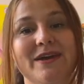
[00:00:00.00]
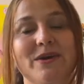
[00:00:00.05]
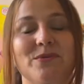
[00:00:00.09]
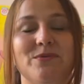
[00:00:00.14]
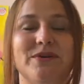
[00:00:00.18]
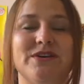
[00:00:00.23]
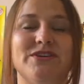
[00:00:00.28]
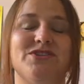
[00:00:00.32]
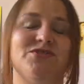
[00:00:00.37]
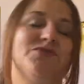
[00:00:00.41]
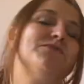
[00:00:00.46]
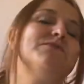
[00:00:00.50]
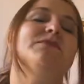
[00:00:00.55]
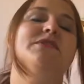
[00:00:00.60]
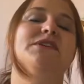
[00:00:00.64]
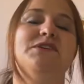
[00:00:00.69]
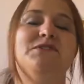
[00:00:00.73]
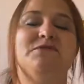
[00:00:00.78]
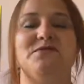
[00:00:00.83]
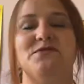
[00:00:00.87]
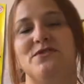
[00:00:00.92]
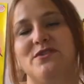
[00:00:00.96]
which,
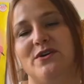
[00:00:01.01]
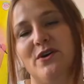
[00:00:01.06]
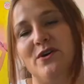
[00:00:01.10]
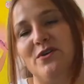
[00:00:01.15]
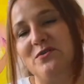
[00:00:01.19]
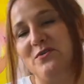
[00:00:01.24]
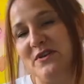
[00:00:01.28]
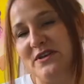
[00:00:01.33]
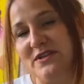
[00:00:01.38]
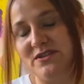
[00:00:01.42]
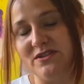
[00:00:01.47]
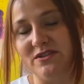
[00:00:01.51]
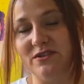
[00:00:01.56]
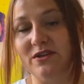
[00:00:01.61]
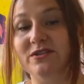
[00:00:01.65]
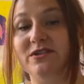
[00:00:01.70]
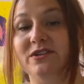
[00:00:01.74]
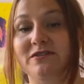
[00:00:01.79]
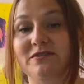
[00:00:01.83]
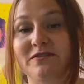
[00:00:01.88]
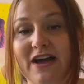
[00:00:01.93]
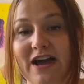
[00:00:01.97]
even though it's a
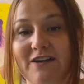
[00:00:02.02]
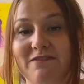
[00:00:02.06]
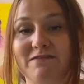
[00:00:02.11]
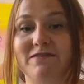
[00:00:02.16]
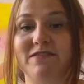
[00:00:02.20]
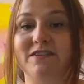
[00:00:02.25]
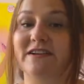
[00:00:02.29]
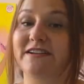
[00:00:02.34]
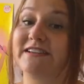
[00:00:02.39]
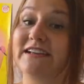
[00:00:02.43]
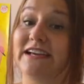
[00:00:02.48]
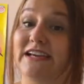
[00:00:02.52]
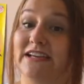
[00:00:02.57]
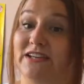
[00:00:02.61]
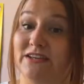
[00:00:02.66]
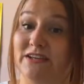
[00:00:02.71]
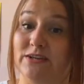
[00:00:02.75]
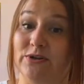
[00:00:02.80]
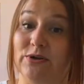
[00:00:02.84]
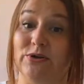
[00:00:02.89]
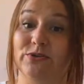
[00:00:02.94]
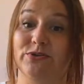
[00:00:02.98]
lot of effort and
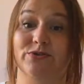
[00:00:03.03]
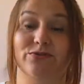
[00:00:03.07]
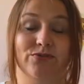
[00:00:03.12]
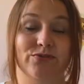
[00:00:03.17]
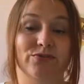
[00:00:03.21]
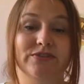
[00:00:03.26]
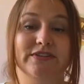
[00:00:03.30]
a lot of good